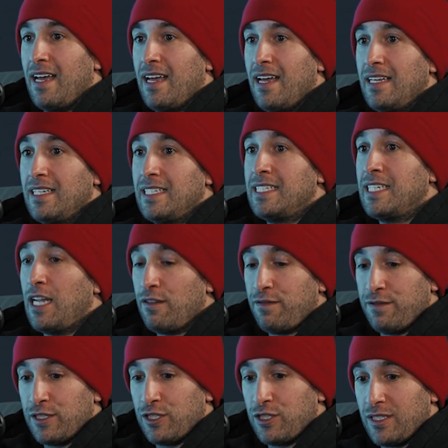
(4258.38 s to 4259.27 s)

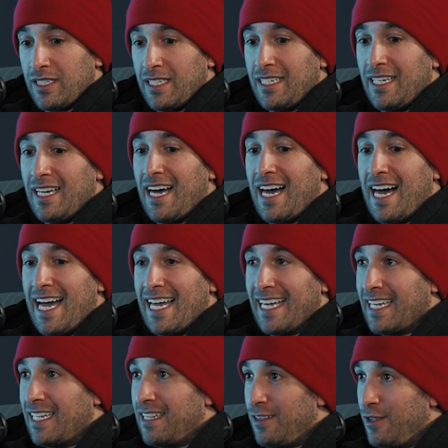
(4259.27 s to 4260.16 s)
selfishly, I
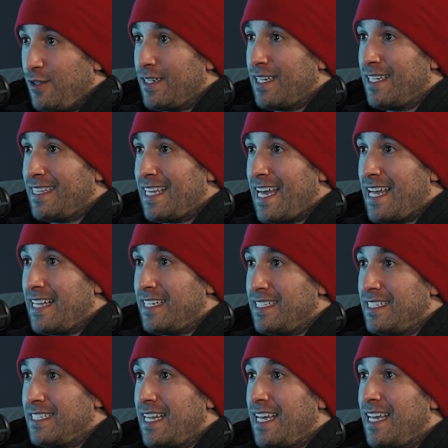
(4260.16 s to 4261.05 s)
can look at that and
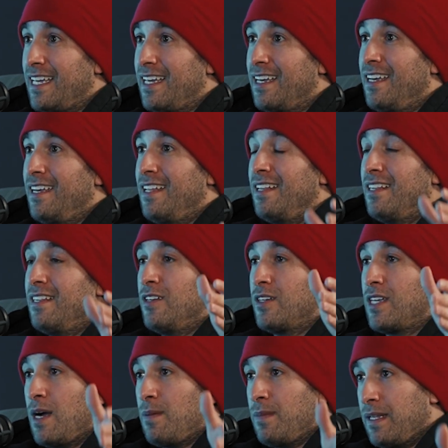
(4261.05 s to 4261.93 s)
say, look
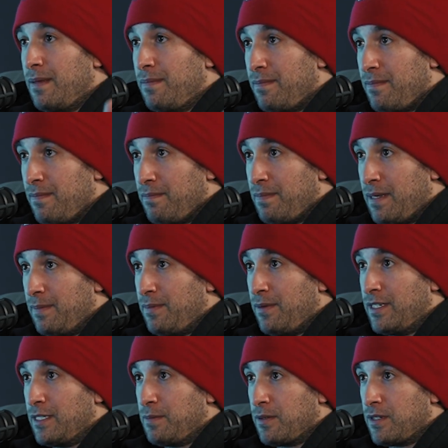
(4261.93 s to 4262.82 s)
how many people
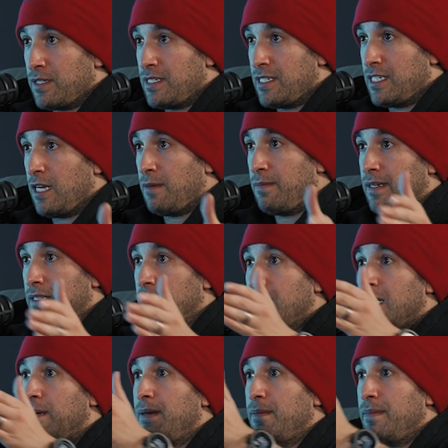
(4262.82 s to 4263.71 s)
this person's helping. Look
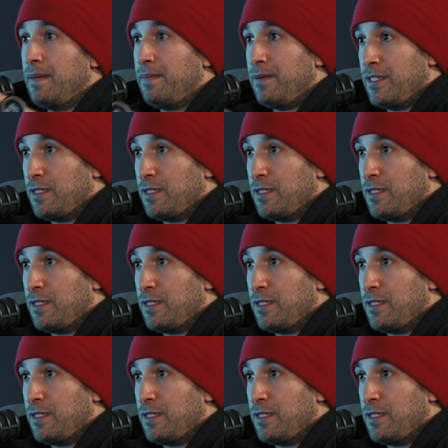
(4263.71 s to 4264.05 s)
how many people this